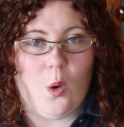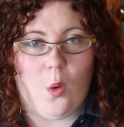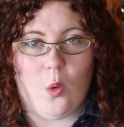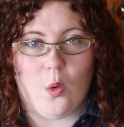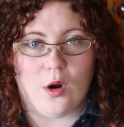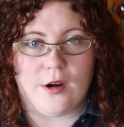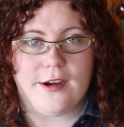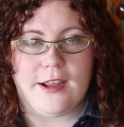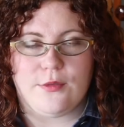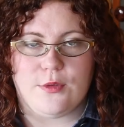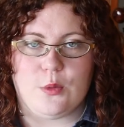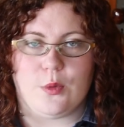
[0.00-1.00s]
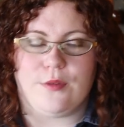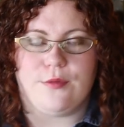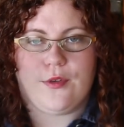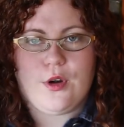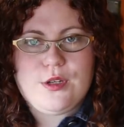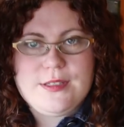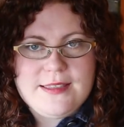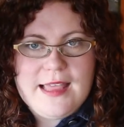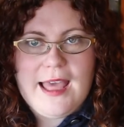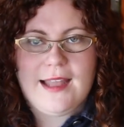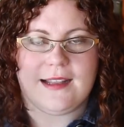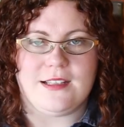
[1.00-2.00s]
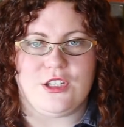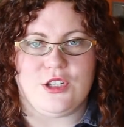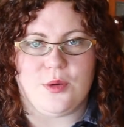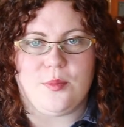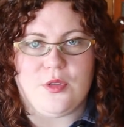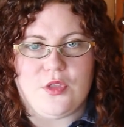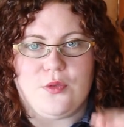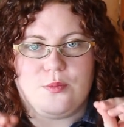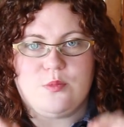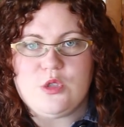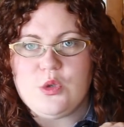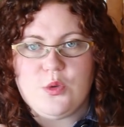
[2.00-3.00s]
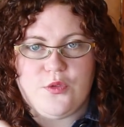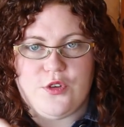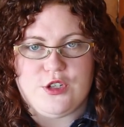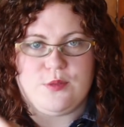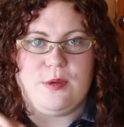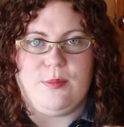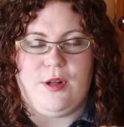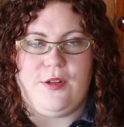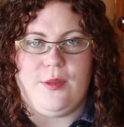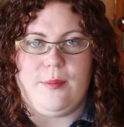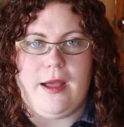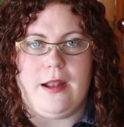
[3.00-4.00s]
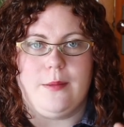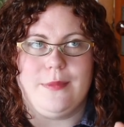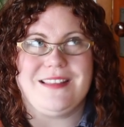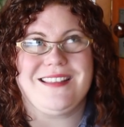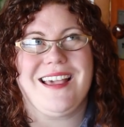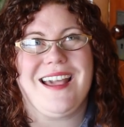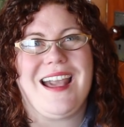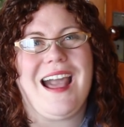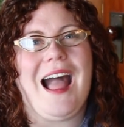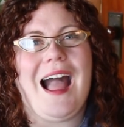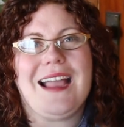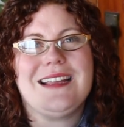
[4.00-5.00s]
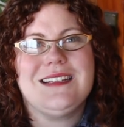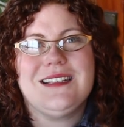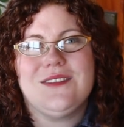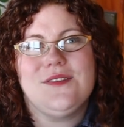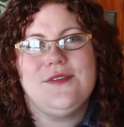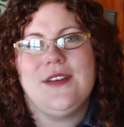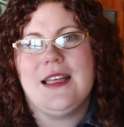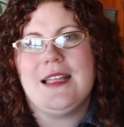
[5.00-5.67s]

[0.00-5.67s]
Or if you reverse that and, you know, put the two first people on the bottom, it's kind of